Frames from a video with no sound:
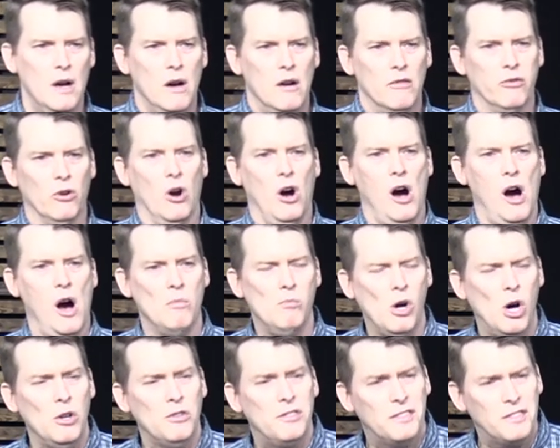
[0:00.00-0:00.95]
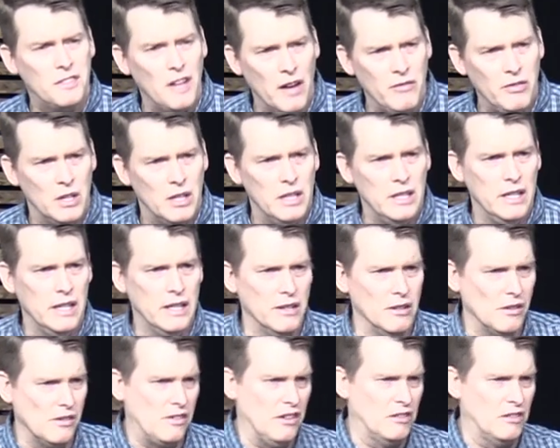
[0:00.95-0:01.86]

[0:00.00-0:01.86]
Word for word: for almost 70 years.